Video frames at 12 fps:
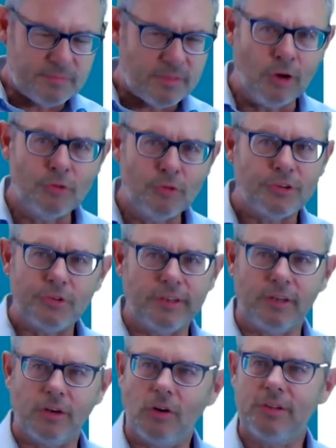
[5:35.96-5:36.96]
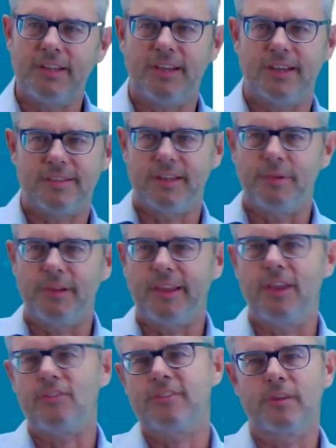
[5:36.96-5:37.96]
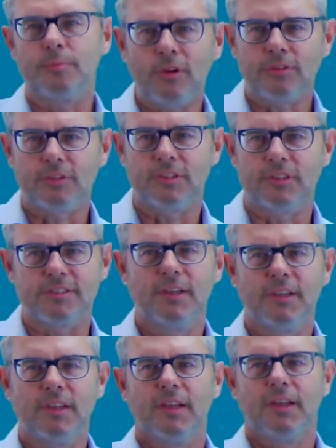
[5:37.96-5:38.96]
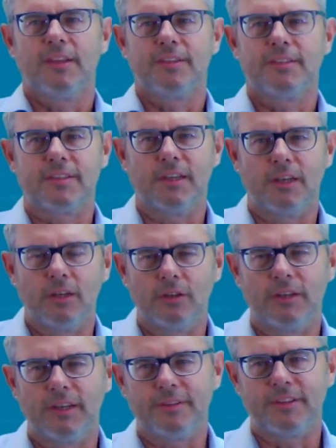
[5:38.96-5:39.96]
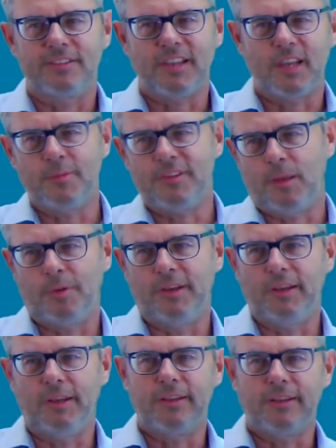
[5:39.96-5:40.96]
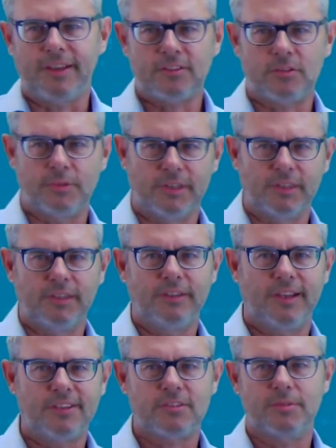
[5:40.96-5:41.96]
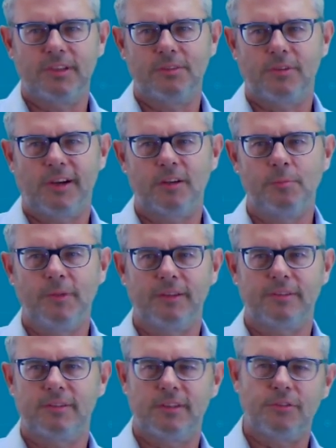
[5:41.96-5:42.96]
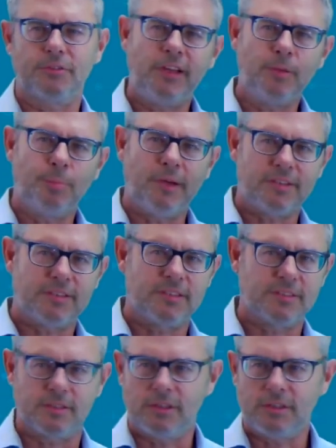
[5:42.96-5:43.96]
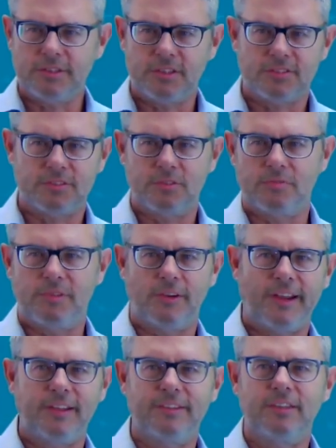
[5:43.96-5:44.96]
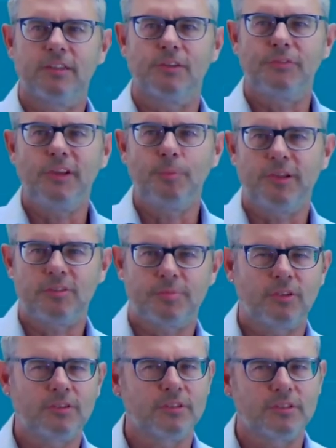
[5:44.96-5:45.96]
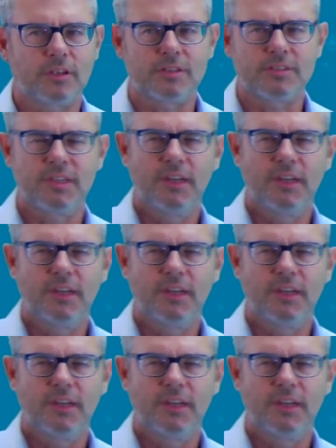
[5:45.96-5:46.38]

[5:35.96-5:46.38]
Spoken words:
overruling all the other applications and protocols. So the same is happening industrial environment. The field buses, all this variety of field bus protocols